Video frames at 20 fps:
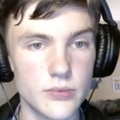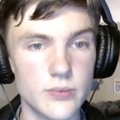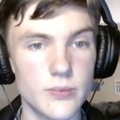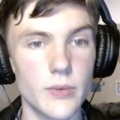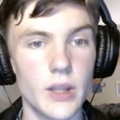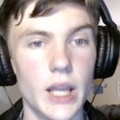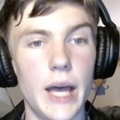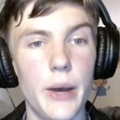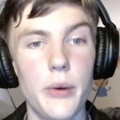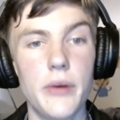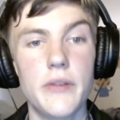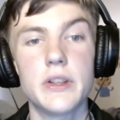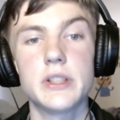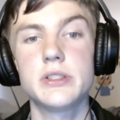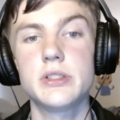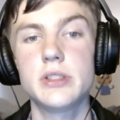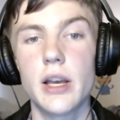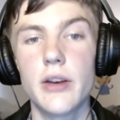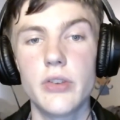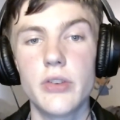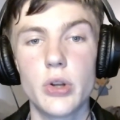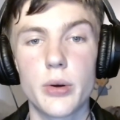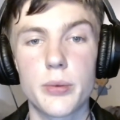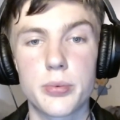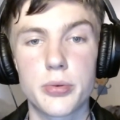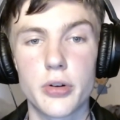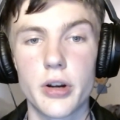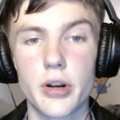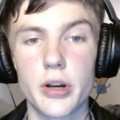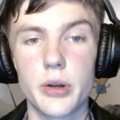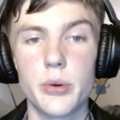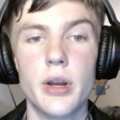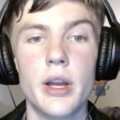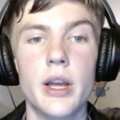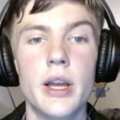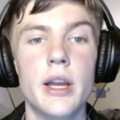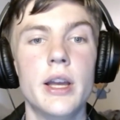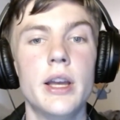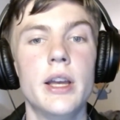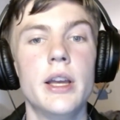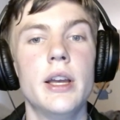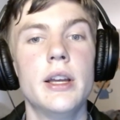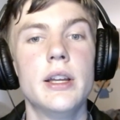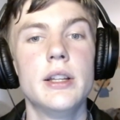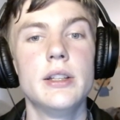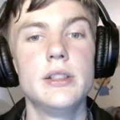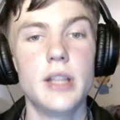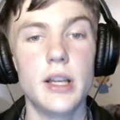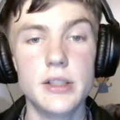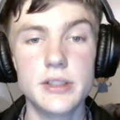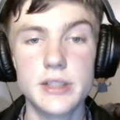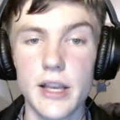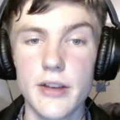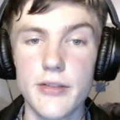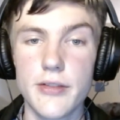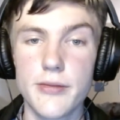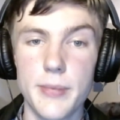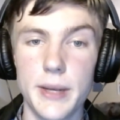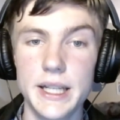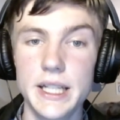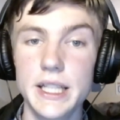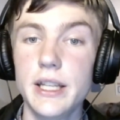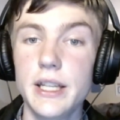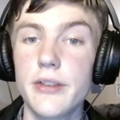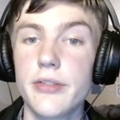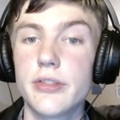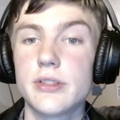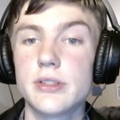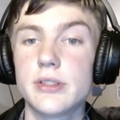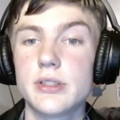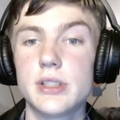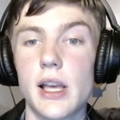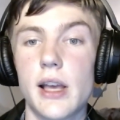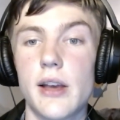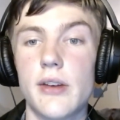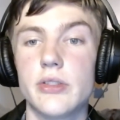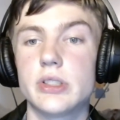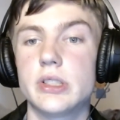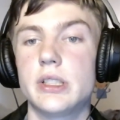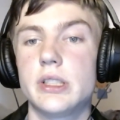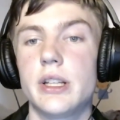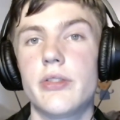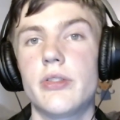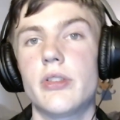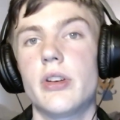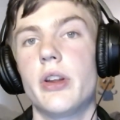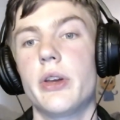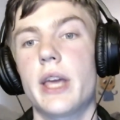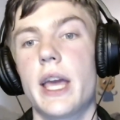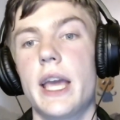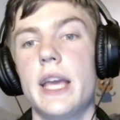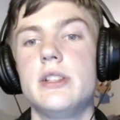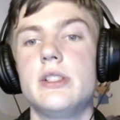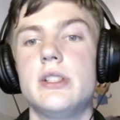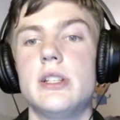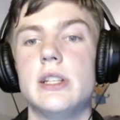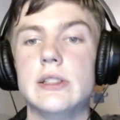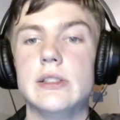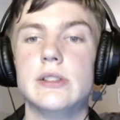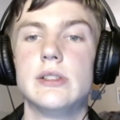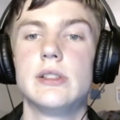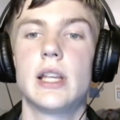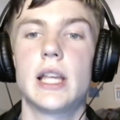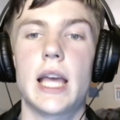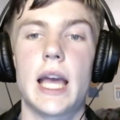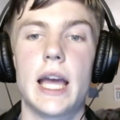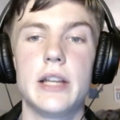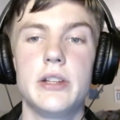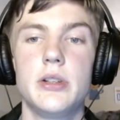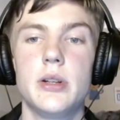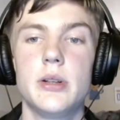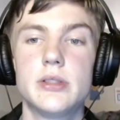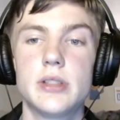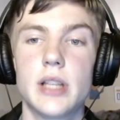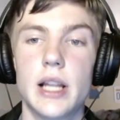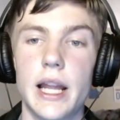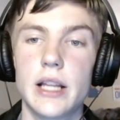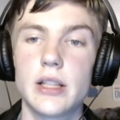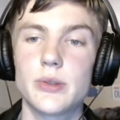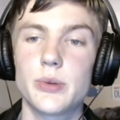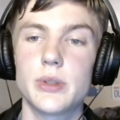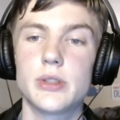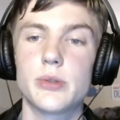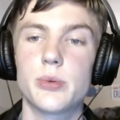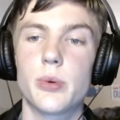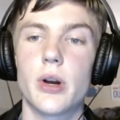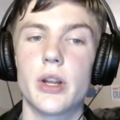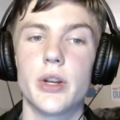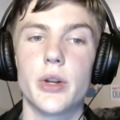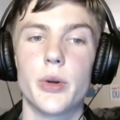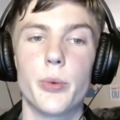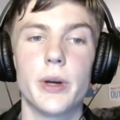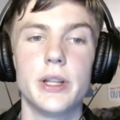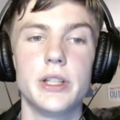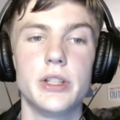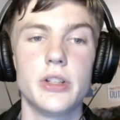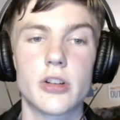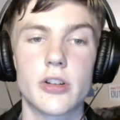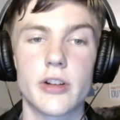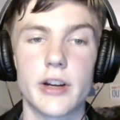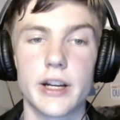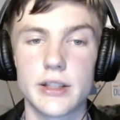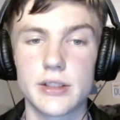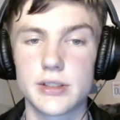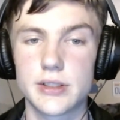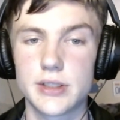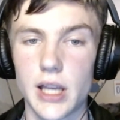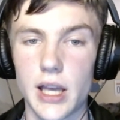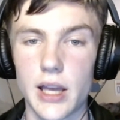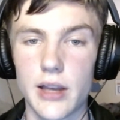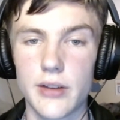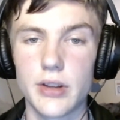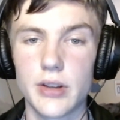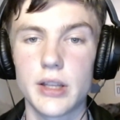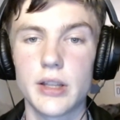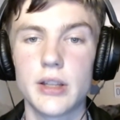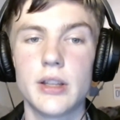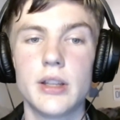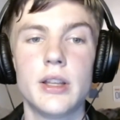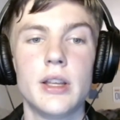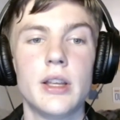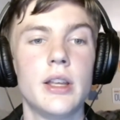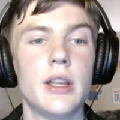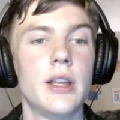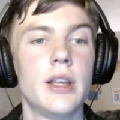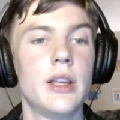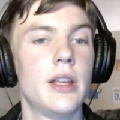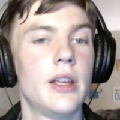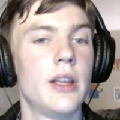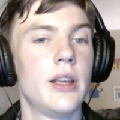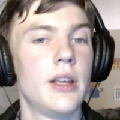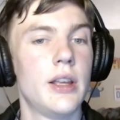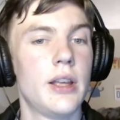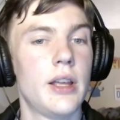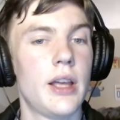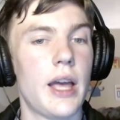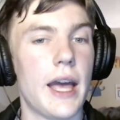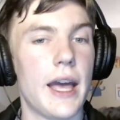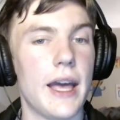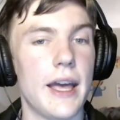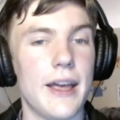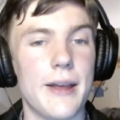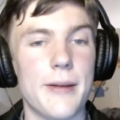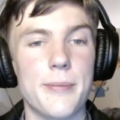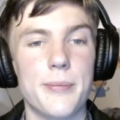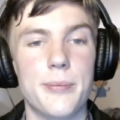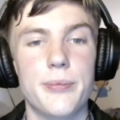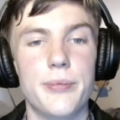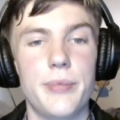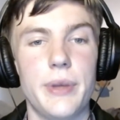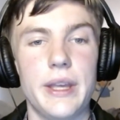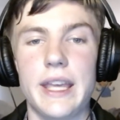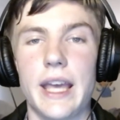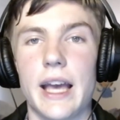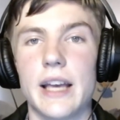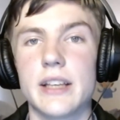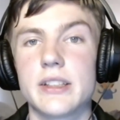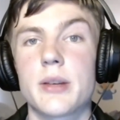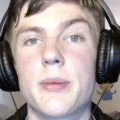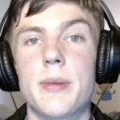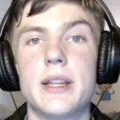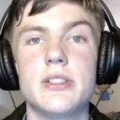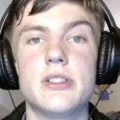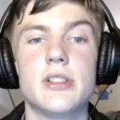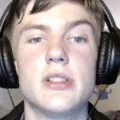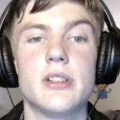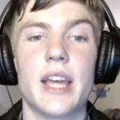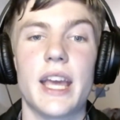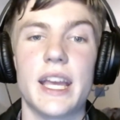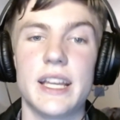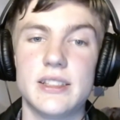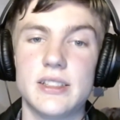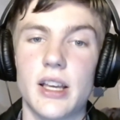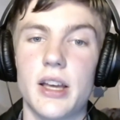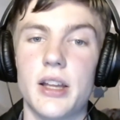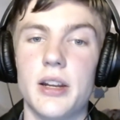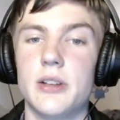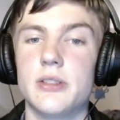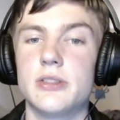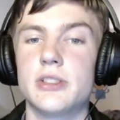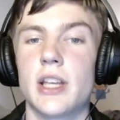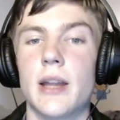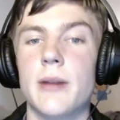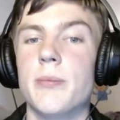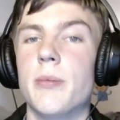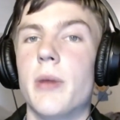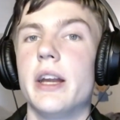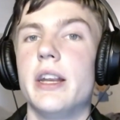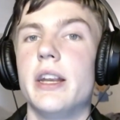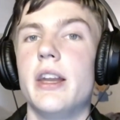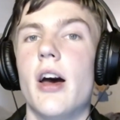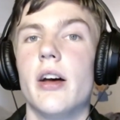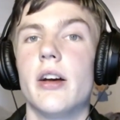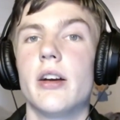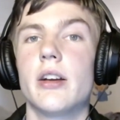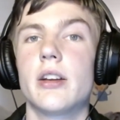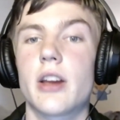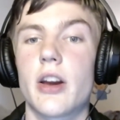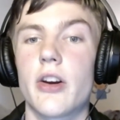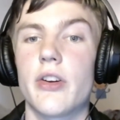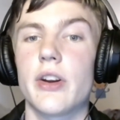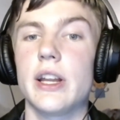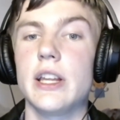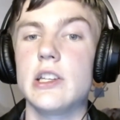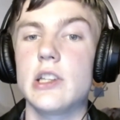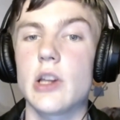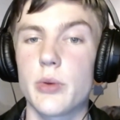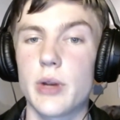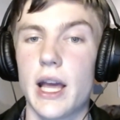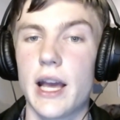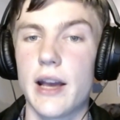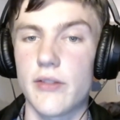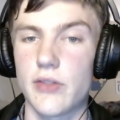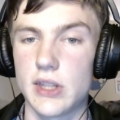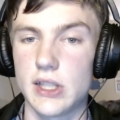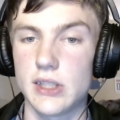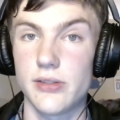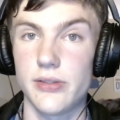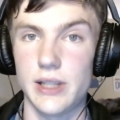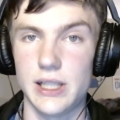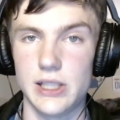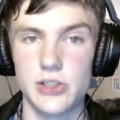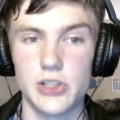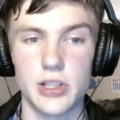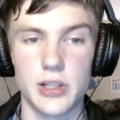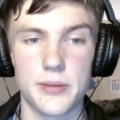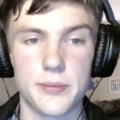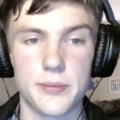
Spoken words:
However, server.pro does have many different servers in different locations, and you select which one when you create the server. But yeah, as I mentioned, Aternos and Minehut currently don't have this feature.